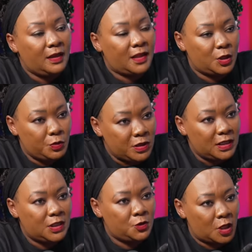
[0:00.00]
that we
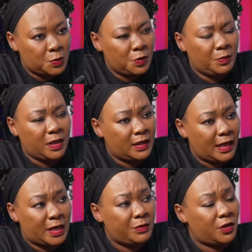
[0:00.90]
need to expropriate
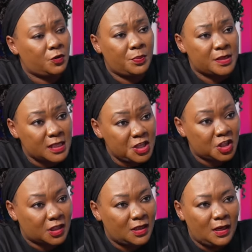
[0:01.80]
land without
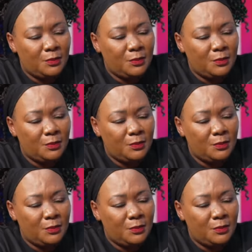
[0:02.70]
compensation.